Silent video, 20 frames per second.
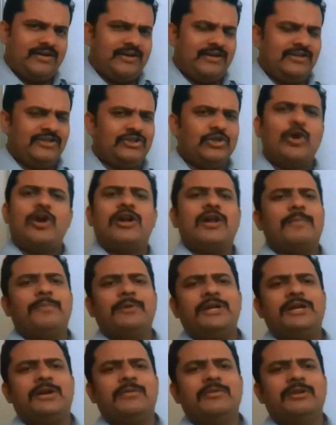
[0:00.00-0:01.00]
it's not
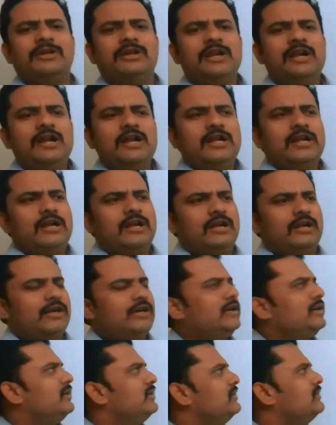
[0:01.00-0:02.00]
applicable
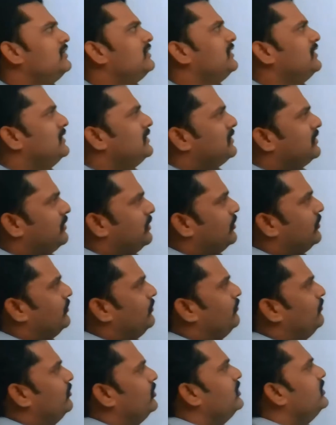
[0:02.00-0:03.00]
since
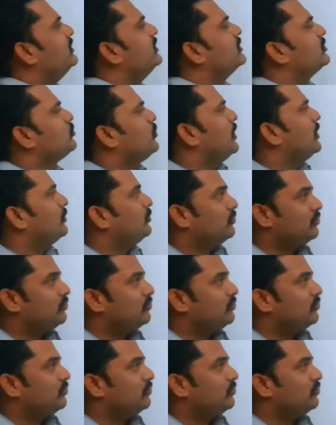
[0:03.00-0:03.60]
within the square